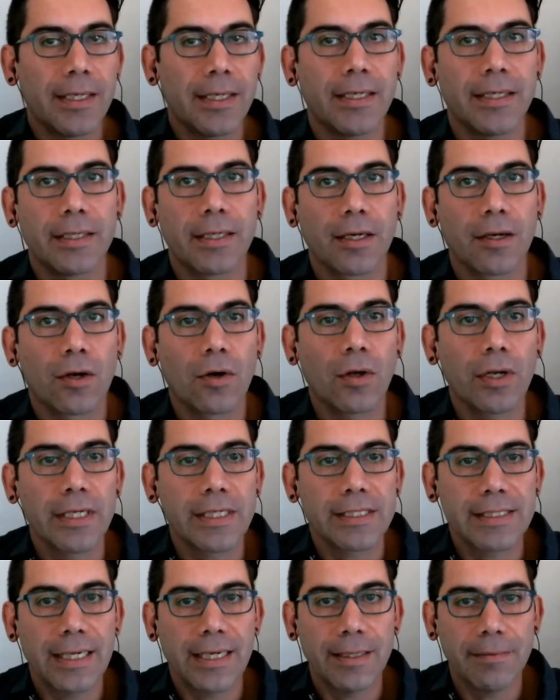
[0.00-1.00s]
Uh,
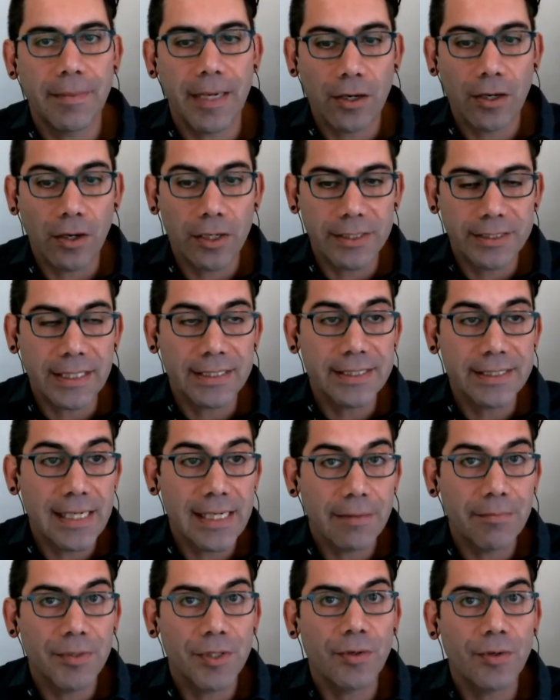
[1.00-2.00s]
colleagues, my colleagues at
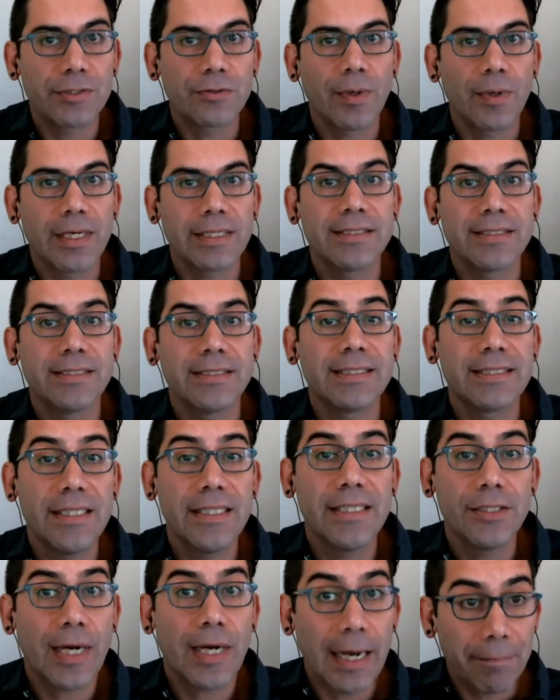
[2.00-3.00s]
CMU as well as in
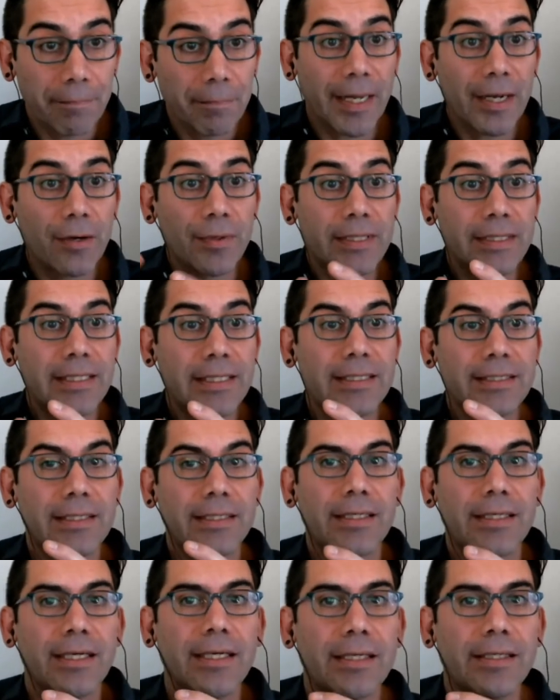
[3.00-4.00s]
SITU have played with
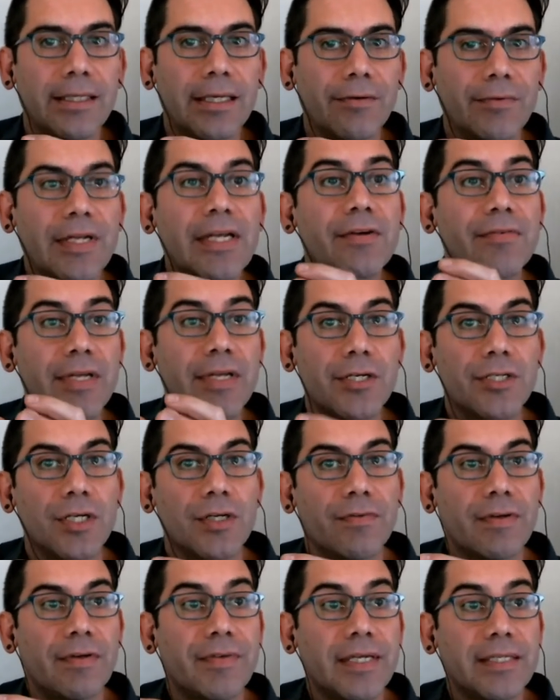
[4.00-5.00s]
this in uh, the
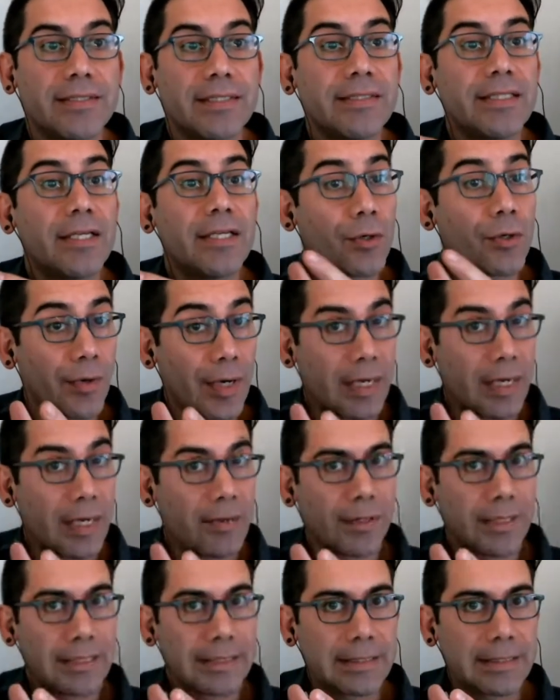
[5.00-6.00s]
recreation of events in the
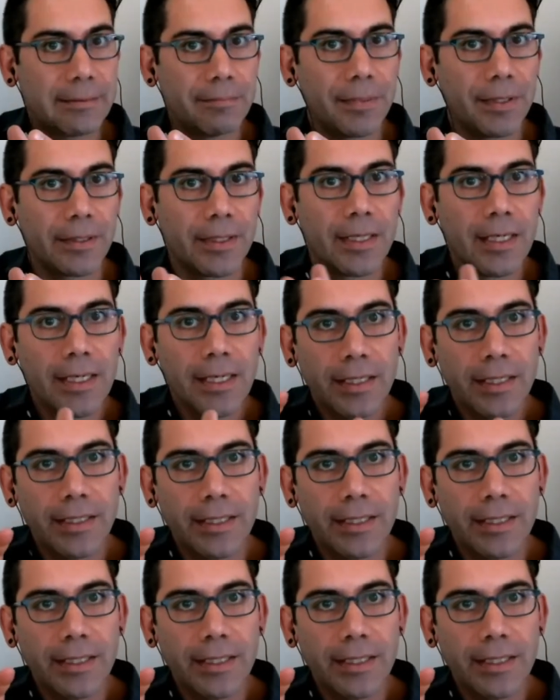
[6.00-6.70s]
Ukraine, for example,